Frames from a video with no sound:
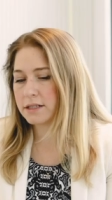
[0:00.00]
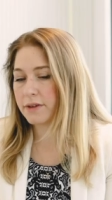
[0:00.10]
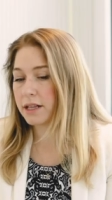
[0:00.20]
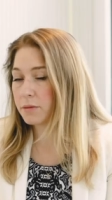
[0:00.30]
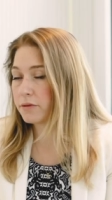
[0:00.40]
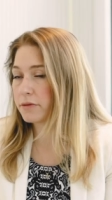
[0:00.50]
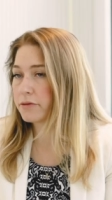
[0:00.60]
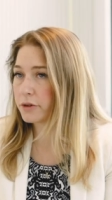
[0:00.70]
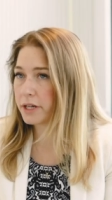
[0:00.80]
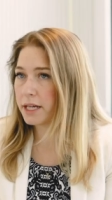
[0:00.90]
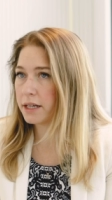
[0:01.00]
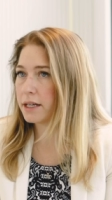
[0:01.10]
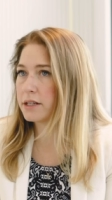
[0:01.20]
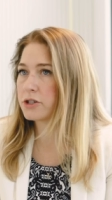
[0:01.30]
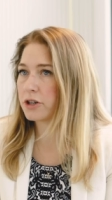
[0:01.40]
It's available for free
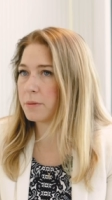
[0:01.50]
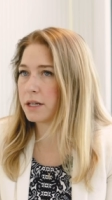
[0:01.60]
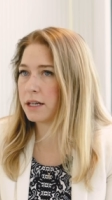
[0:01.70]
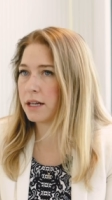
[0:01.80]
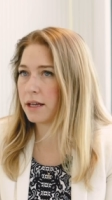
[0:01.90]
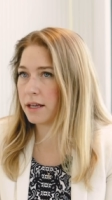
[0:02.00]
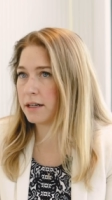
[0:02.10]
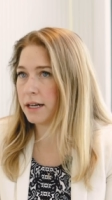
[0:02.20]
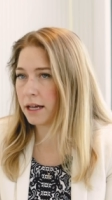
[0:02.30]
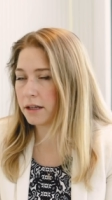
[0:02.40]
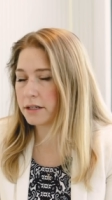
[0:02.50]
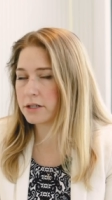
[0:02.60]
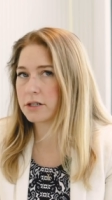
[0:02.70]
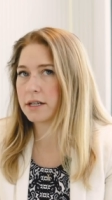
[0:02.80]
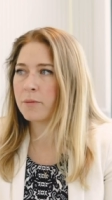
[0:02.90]
in German and, and in
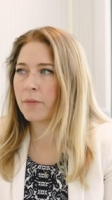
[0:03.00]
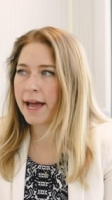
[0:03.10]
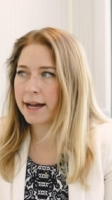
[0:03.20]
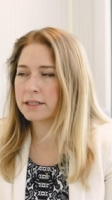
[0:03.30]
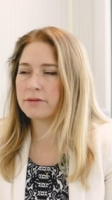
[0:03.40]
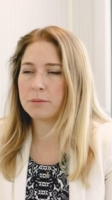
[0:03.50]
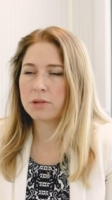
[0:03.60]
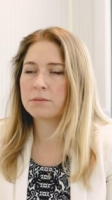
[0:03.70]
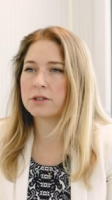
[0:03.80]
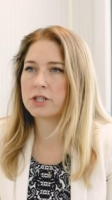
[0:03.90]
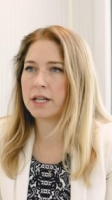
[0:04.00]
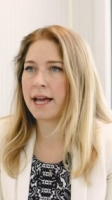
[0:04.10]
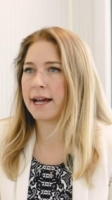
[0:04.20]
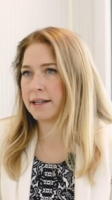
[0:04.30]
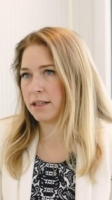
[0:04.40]
English. I'm actively publishing
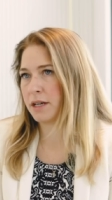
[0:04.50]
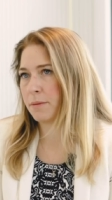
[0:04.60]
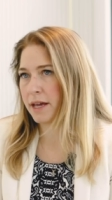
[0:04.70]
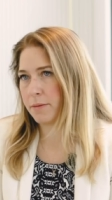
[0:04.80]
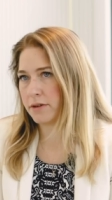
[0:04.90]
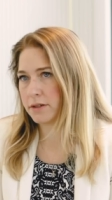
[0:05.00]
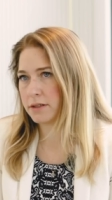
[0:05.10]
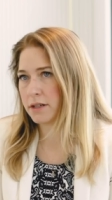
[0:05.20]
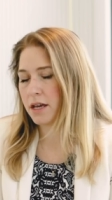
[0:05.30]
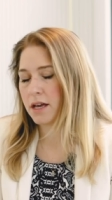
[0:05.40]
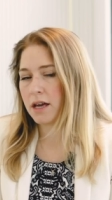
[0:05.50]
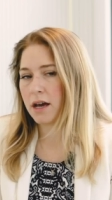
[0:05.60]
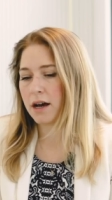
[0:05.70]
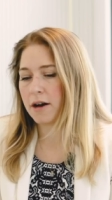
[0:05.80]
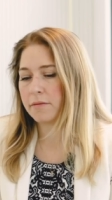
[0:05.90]
academic papers.
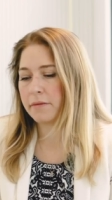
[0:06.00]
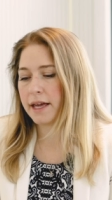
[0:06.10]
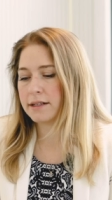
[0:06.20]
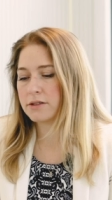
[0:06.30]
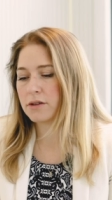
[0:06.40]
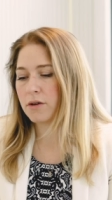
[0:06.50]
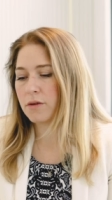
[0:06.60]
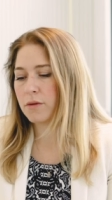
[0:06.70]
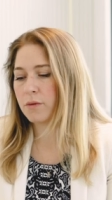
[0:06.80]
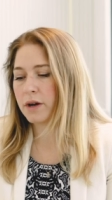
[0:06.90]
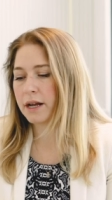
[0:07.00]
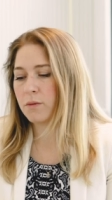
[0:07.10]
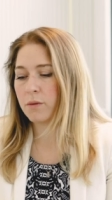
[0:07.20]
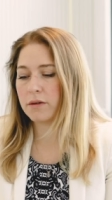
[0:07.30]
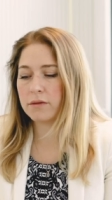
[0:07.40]
Um, and so what I,
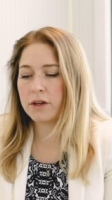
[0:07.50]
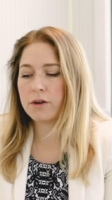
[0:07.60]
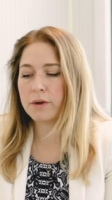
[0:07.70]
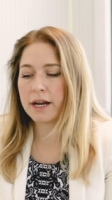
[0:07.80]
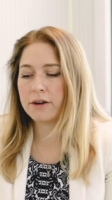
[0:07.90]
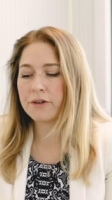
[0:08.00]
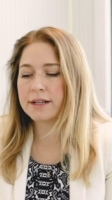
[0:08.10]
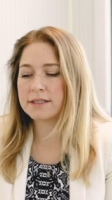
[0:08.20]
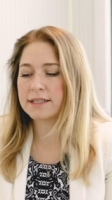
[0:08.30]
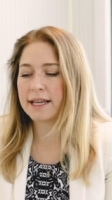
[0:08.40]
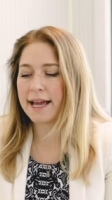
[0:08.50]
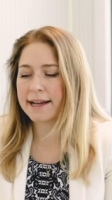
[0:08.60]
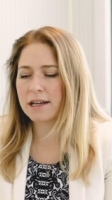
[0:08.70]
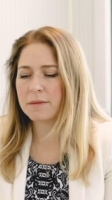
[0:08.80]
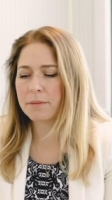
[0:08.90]
you know, what I notice is that
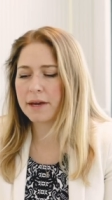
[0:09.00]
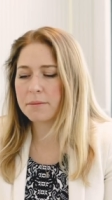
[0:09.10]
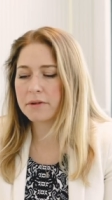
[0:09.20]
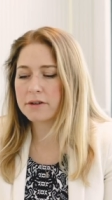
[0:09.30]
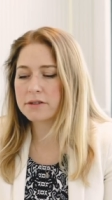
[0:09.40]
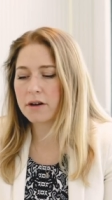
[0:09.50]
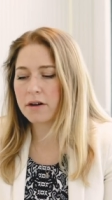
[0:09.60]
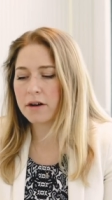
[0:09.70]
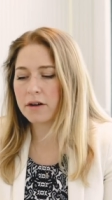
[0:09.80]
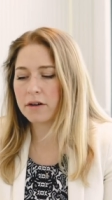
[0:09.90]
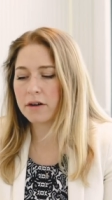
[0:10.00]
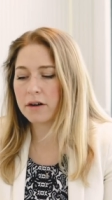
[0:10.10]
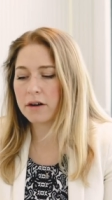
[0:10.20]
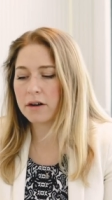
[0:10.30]
academic papers are